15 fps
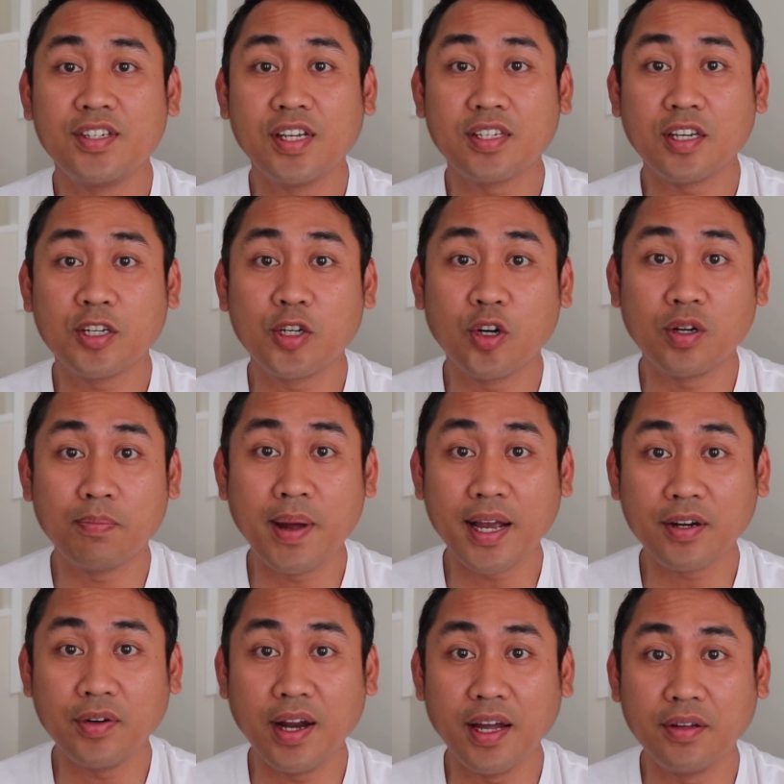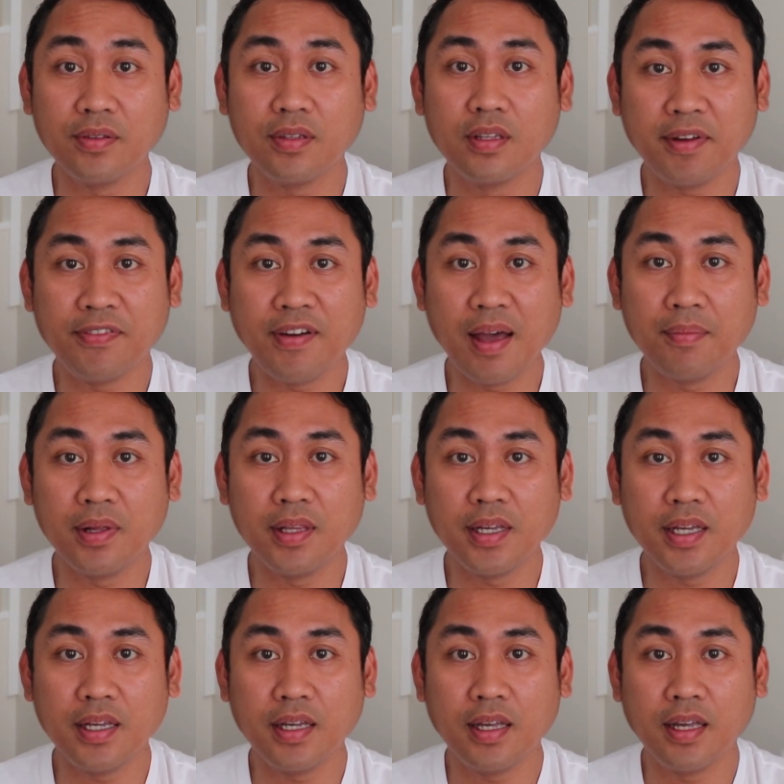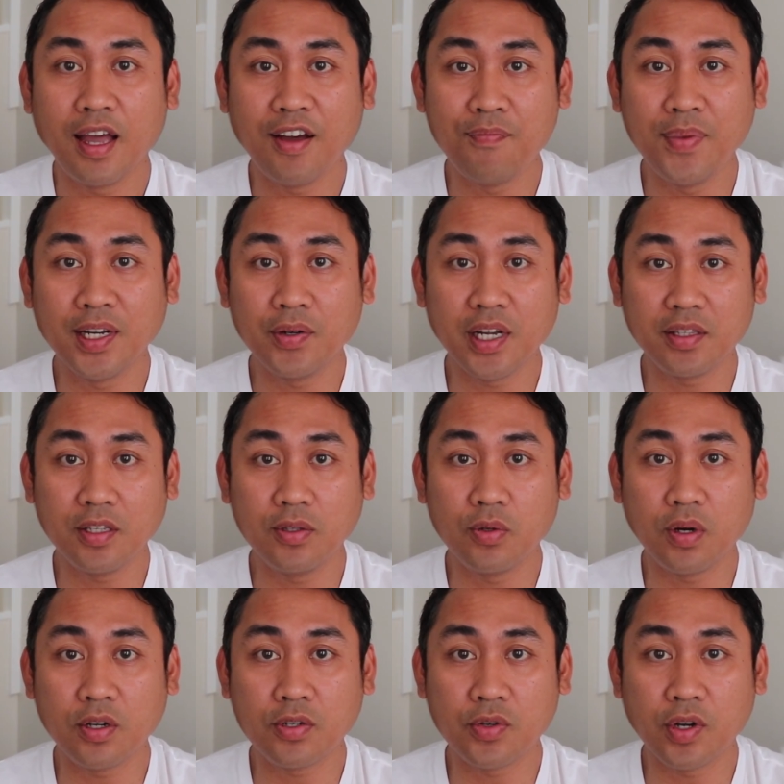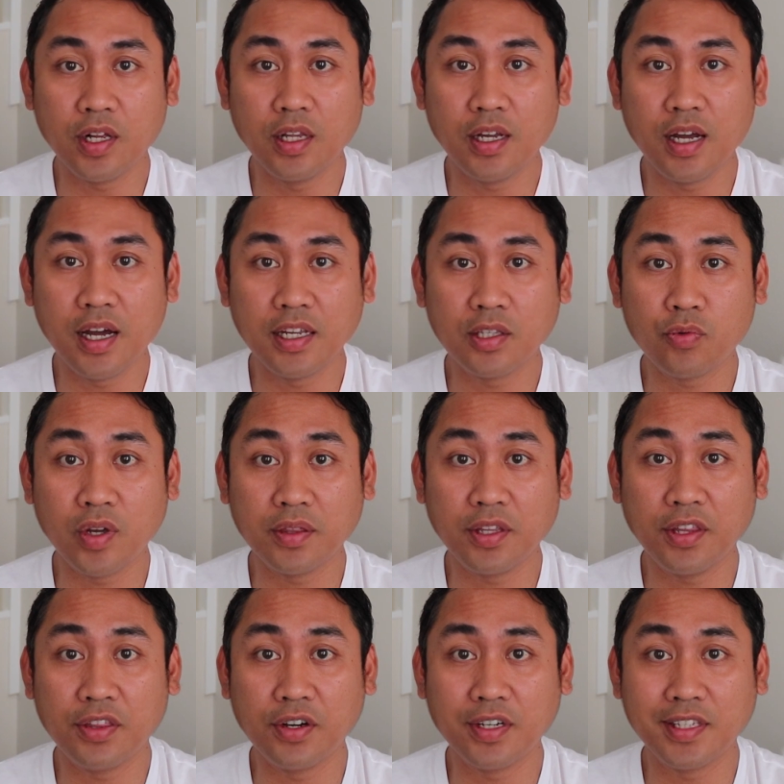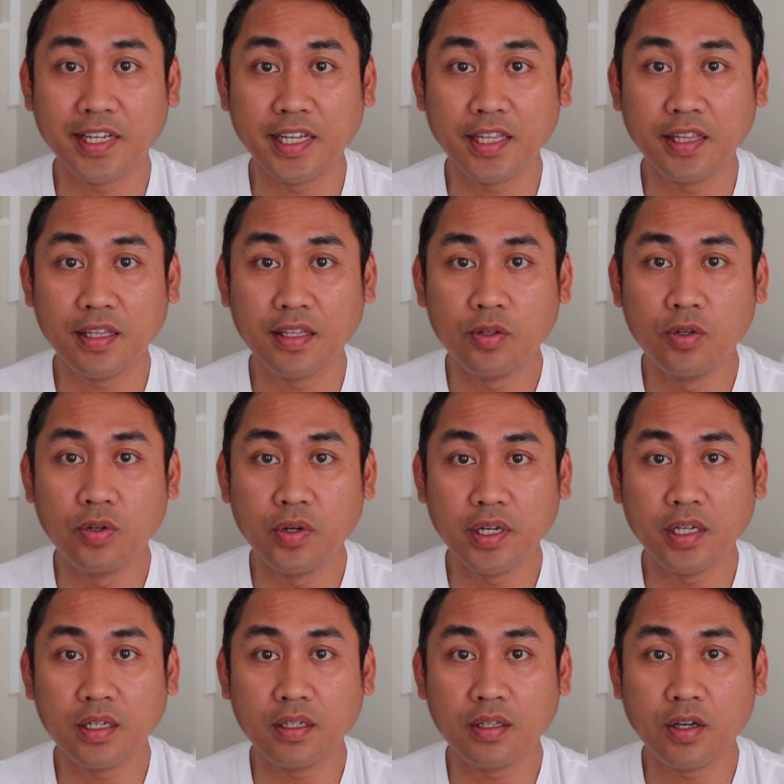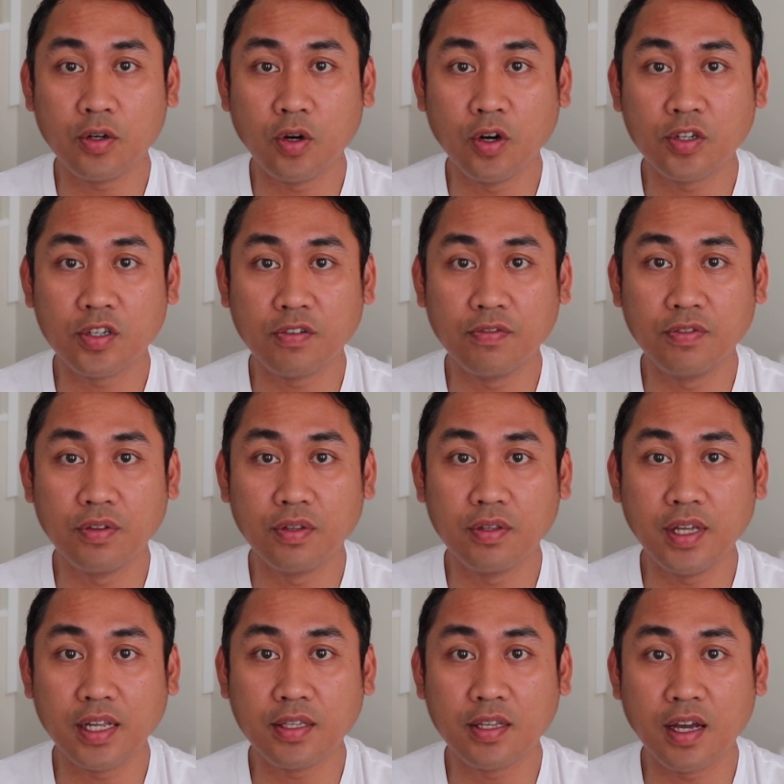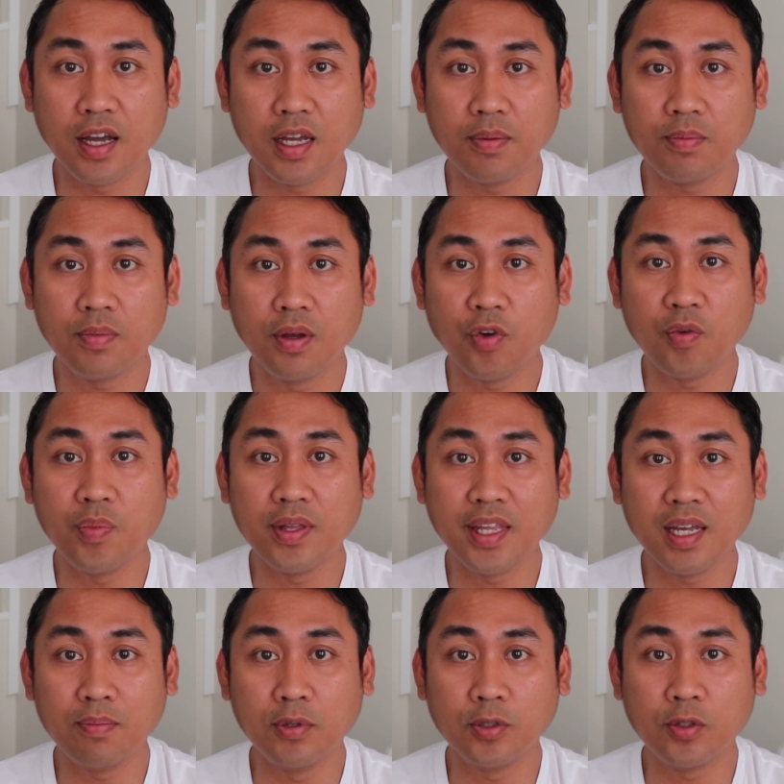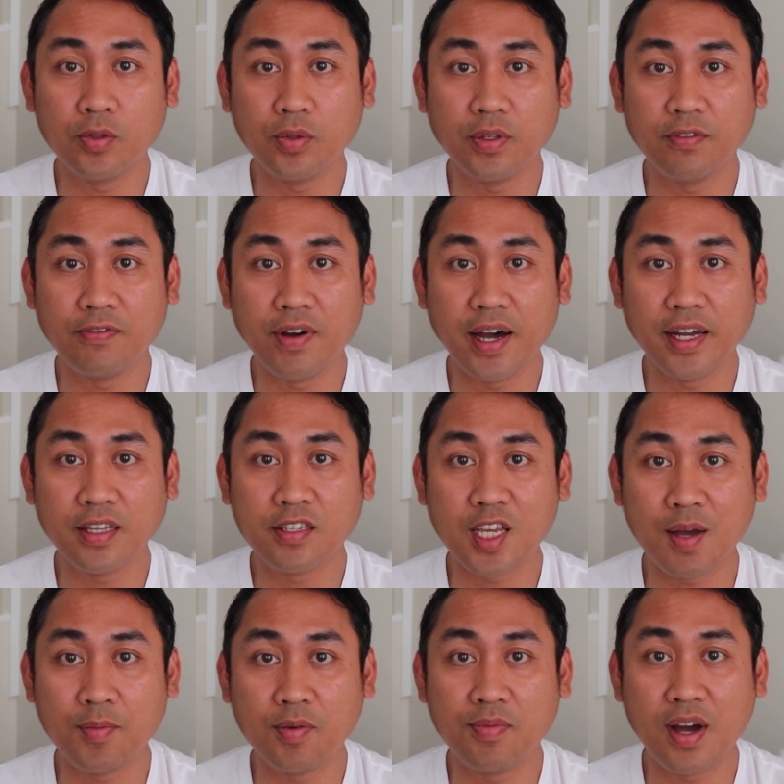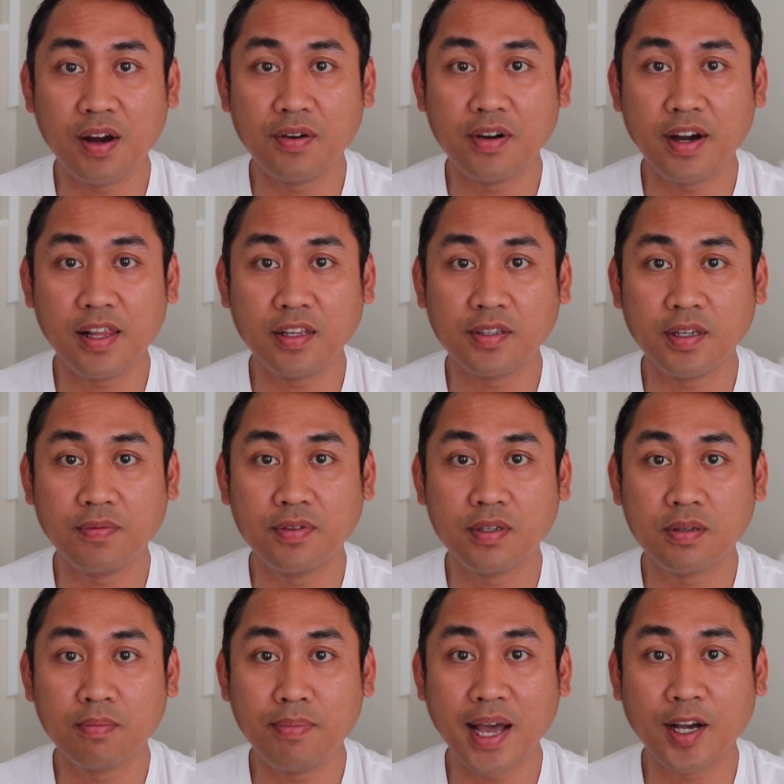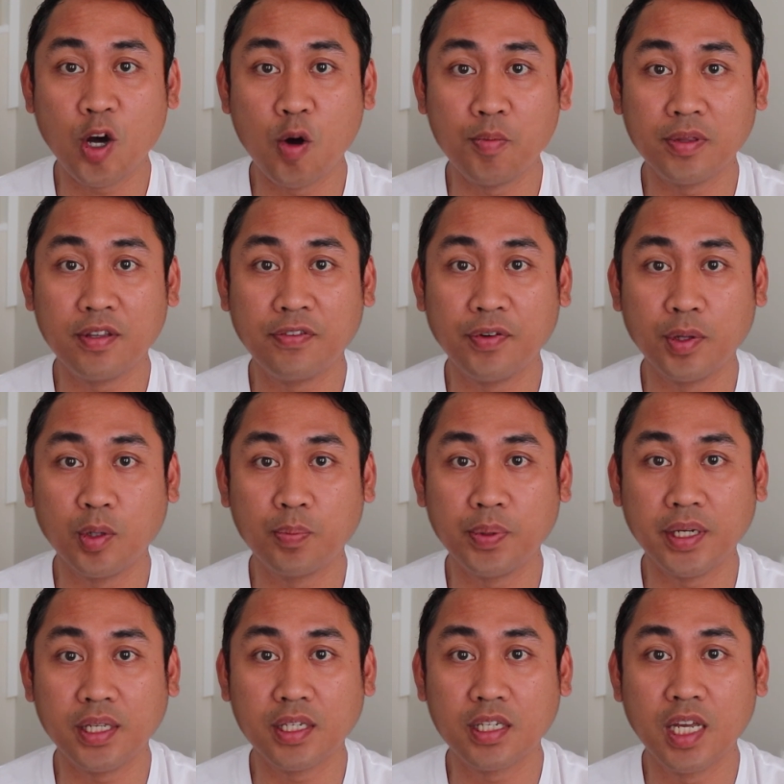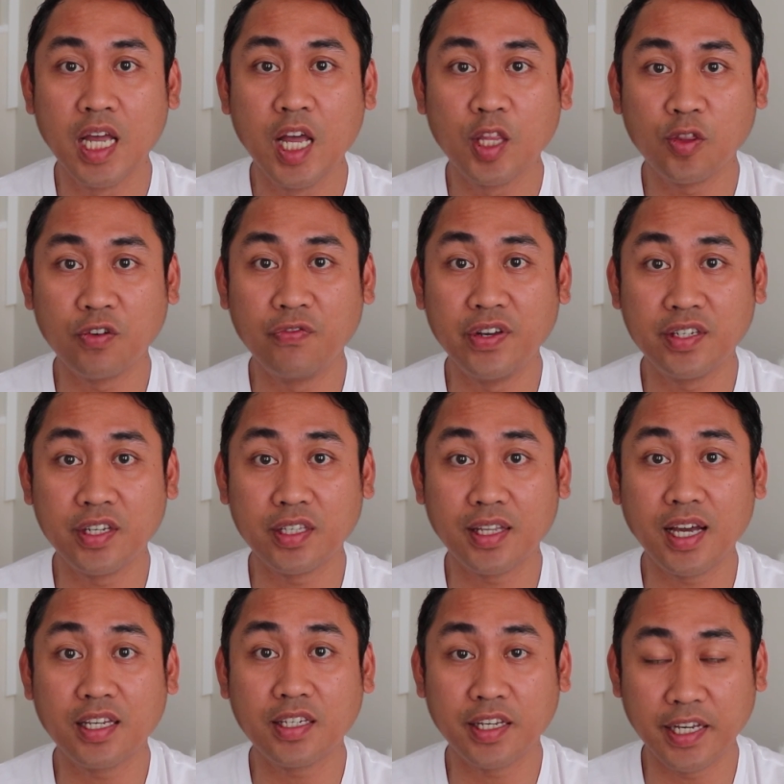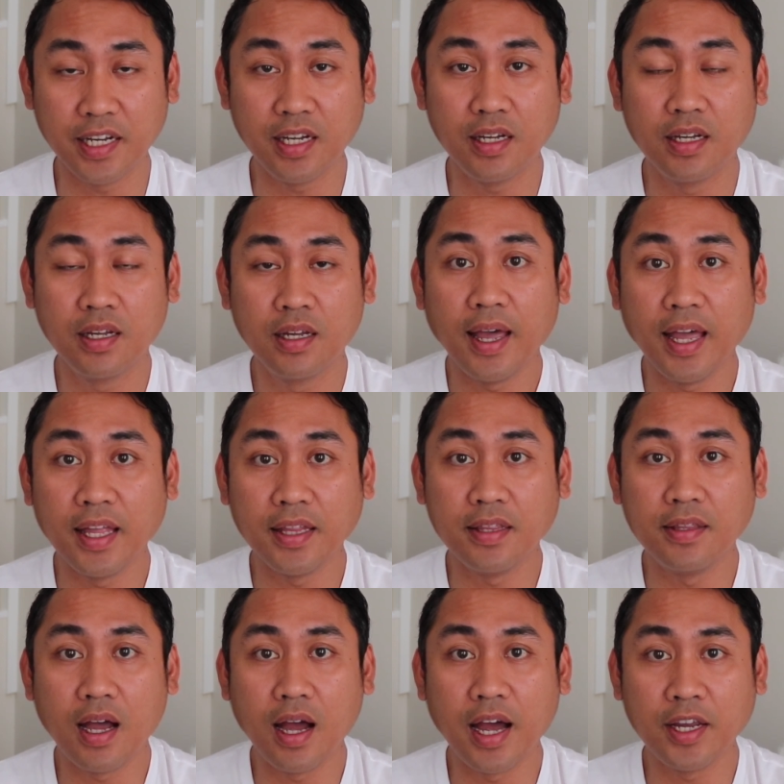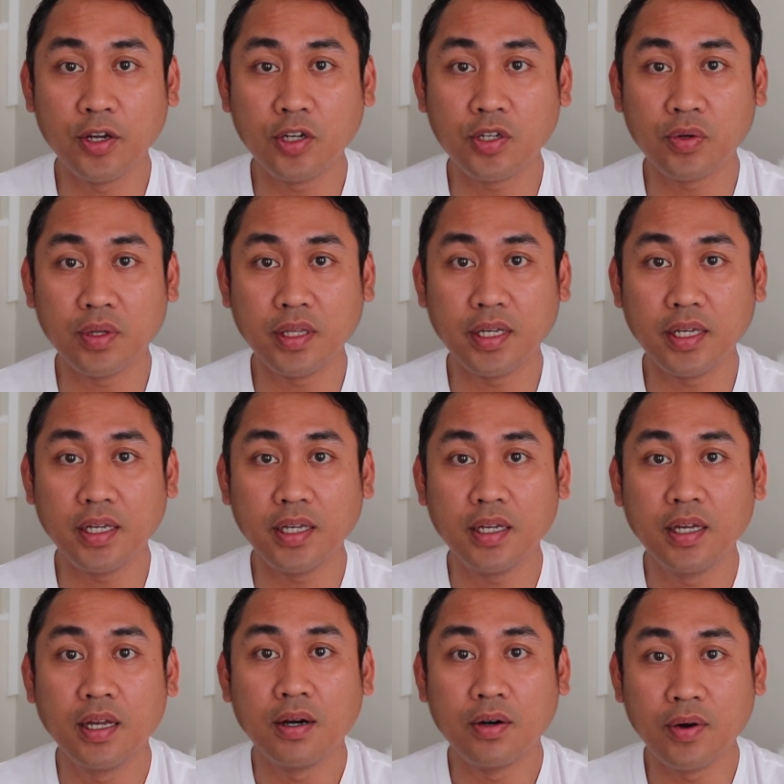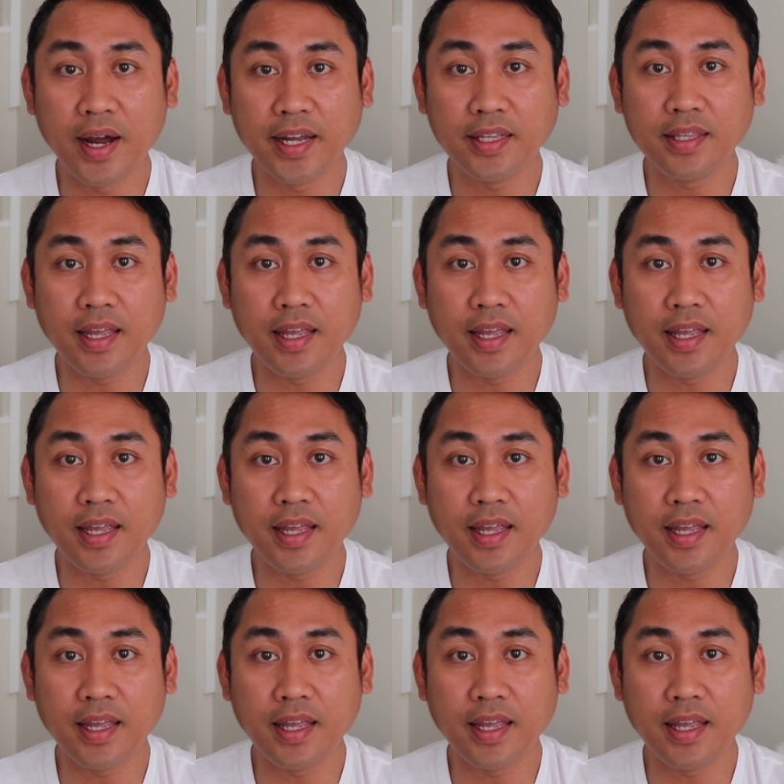just a short background. My family have migrated to Australia in 2013. During the course of that time, we've been able to invite some of our relatives back home in the Philippines to visit us here. And I usually write